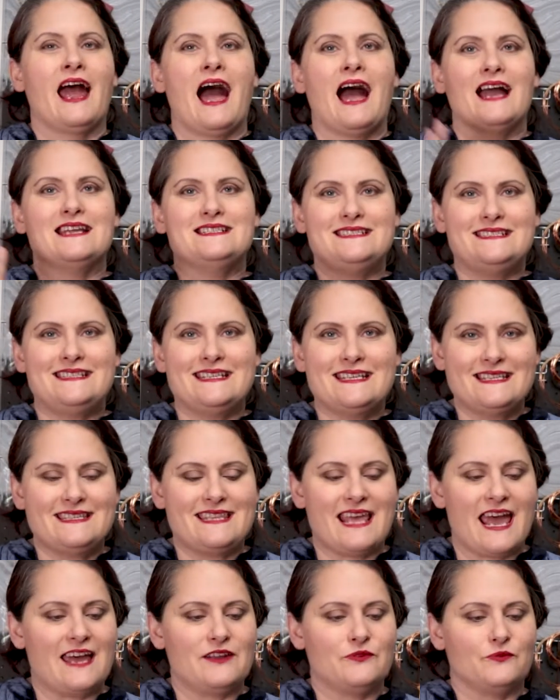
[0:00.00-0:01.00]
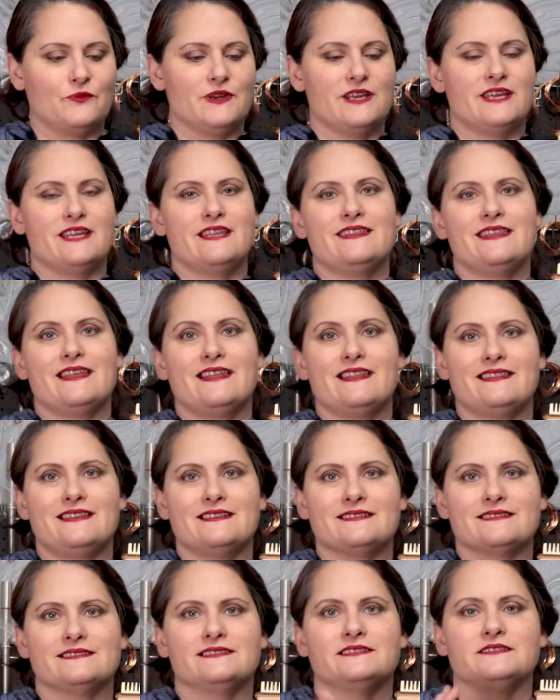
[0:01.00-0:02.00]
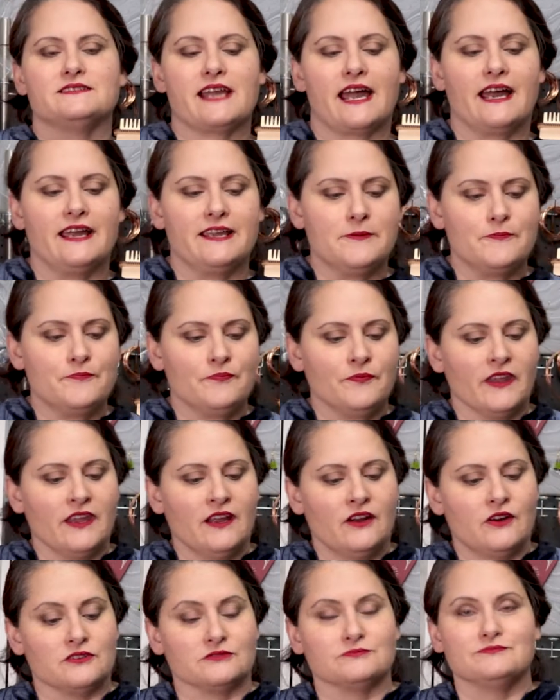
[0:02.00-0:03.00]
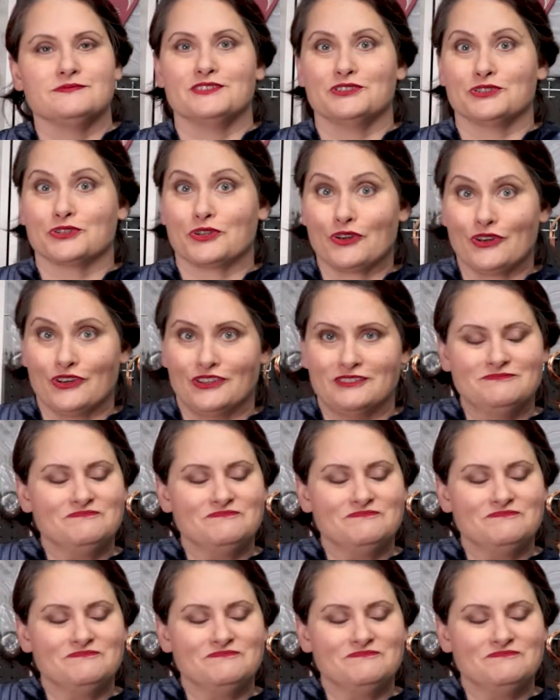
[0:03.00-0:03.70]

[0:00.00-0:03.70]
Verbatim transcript: I did that with this little guy or little girl,